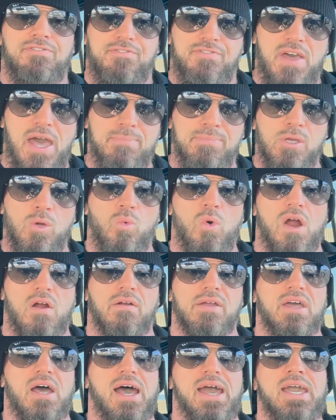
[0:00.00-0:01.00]

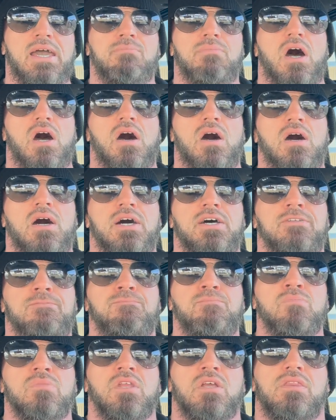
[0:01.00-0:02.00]
February, I am on
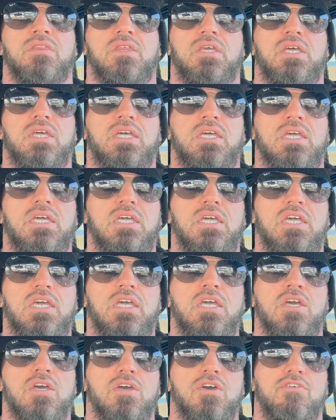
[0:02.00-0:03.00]

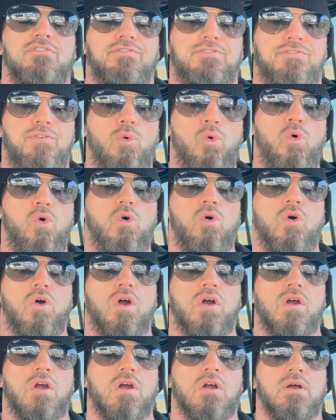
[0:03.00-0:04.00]
the
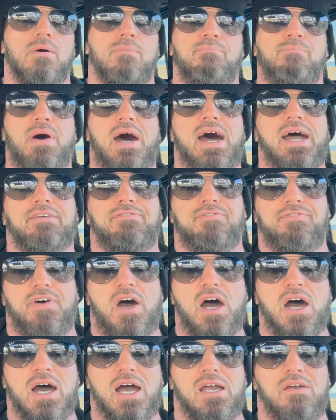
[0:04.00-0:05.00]

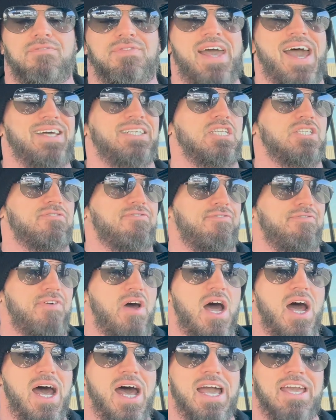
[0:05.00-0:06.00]
4x5. That is
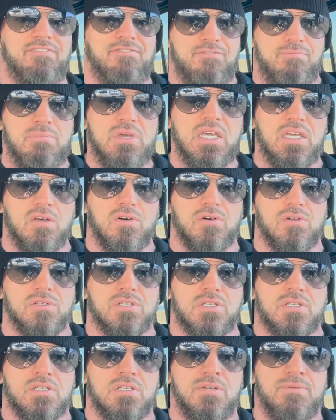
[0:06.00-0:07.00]
five
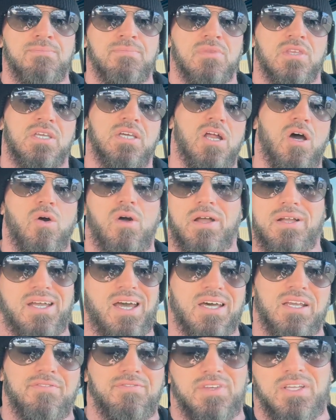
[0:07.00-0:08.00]
meals. You know, I
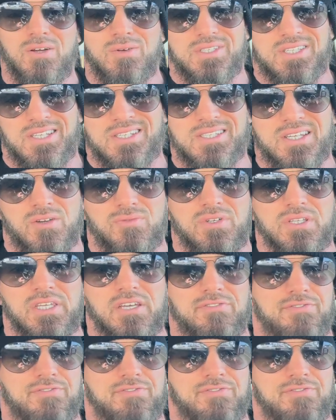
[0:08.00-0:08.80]
kind of, you know, it's not really a